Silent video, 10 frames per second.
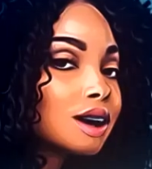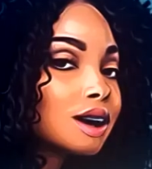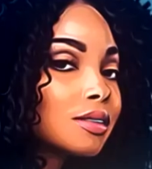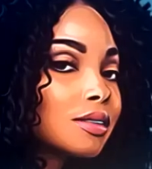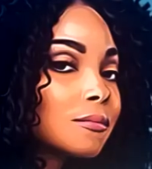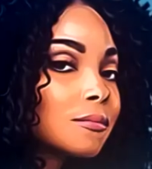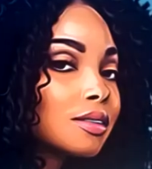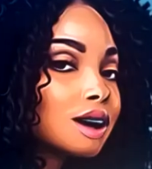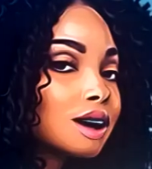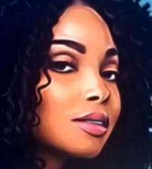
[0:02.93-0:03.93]
Thank you guys for
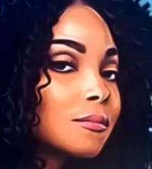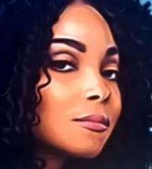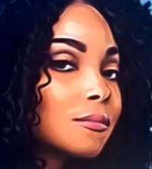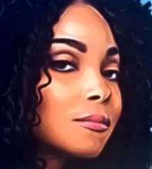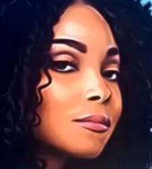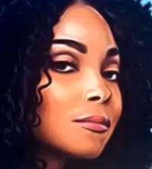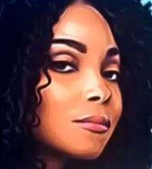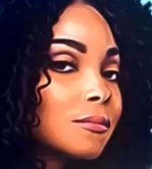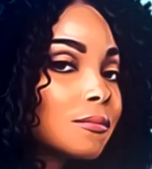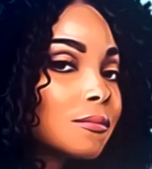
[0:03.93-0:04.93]
joining me yet again
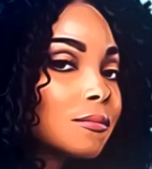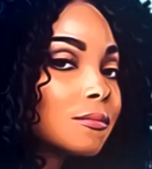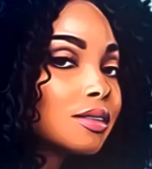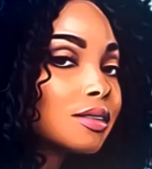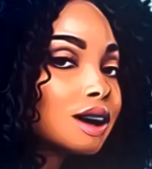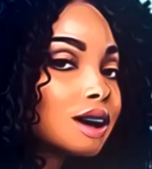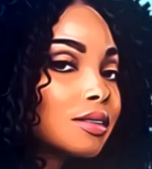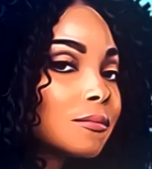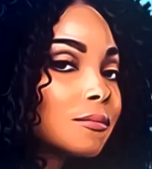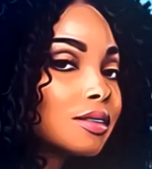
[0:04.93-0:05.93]
for another review.
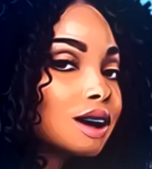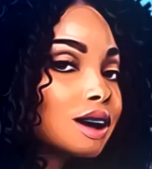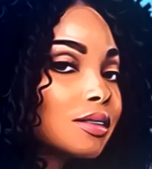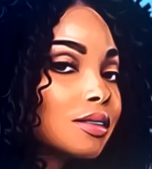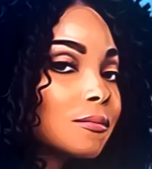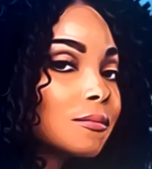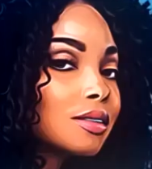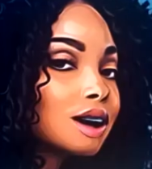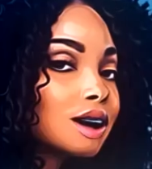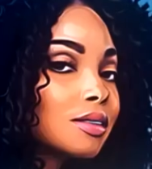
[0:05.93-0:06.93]
We are back with
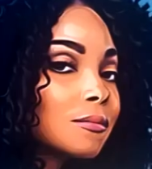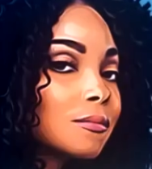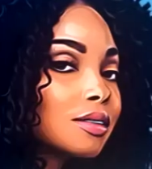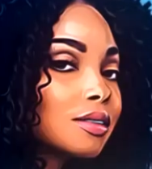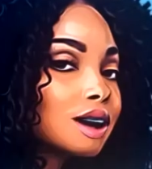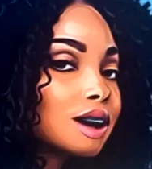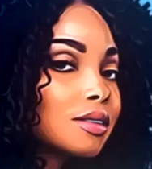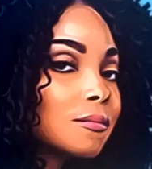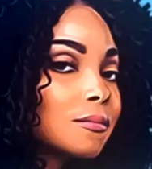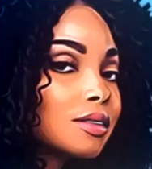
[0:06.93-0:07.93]
a brand new review for the
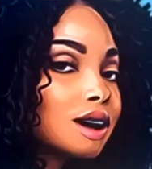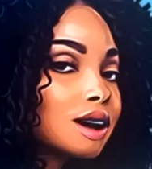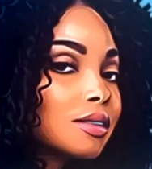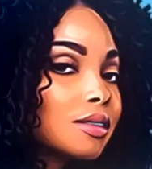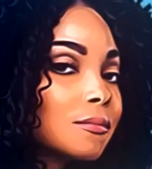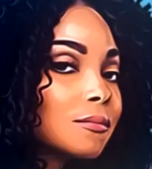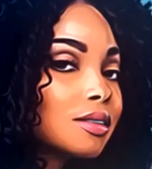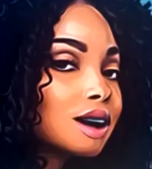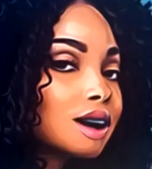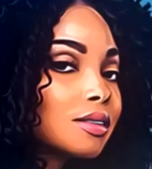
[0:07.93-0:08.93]
Real Housewives
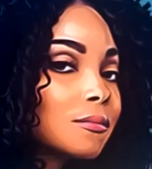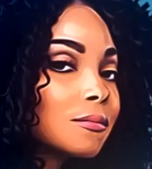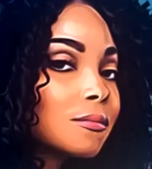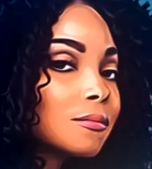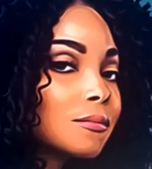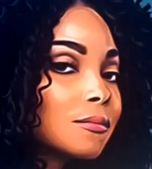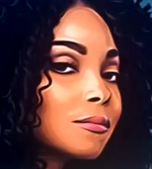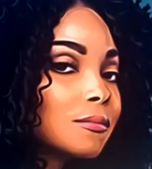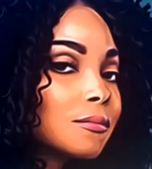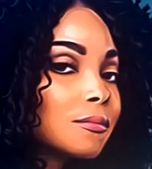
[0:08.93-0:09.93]
season
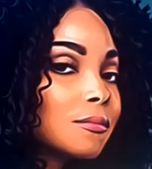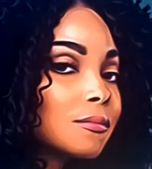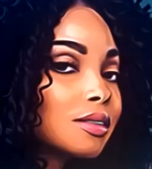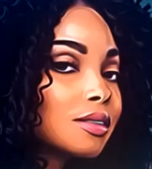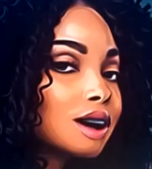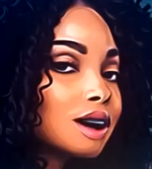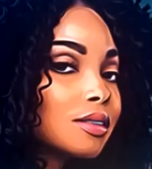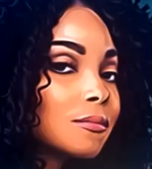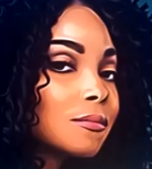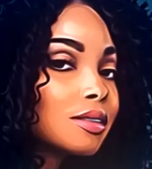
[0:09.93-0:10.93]
15 episode 11.